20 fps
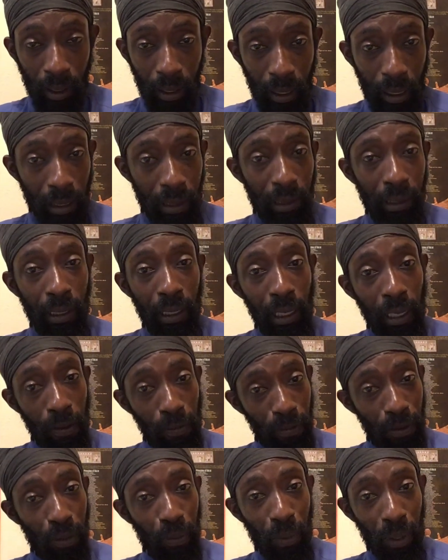He's
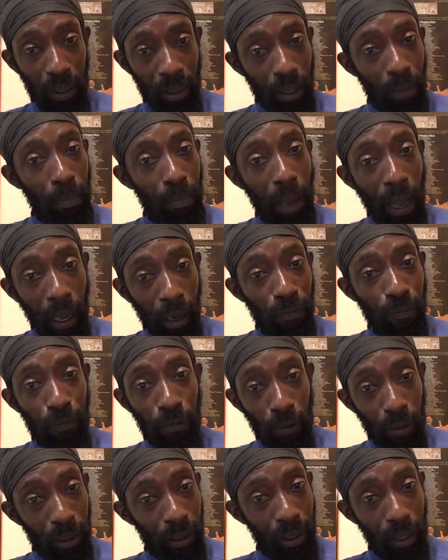leaving with the bag
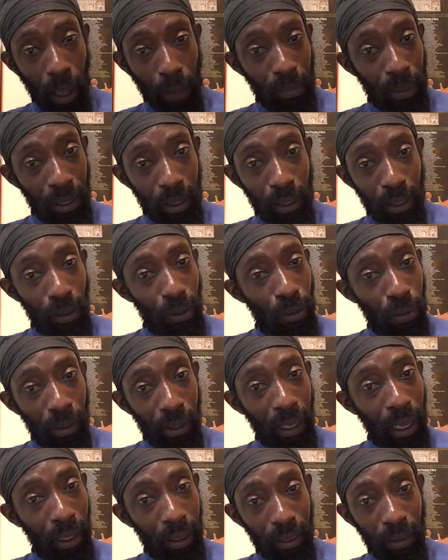full. I mean, you don't
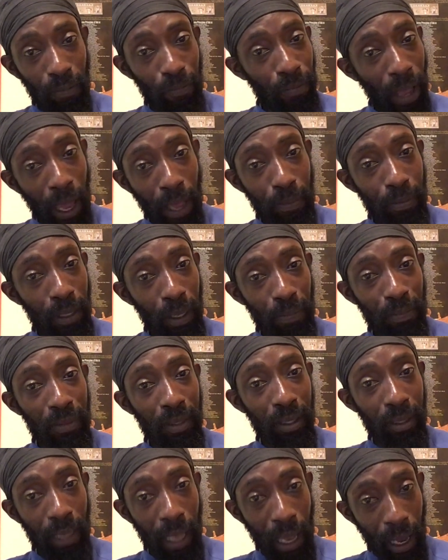get the vibes up
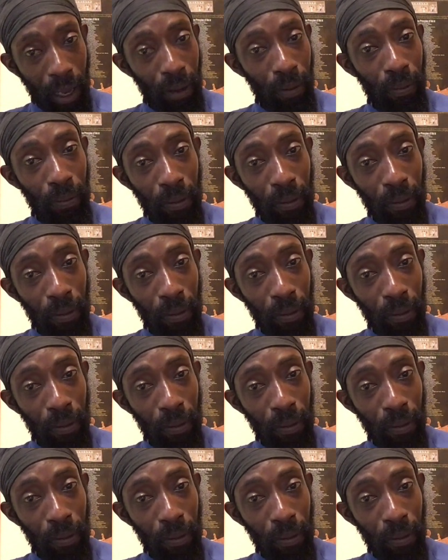to now.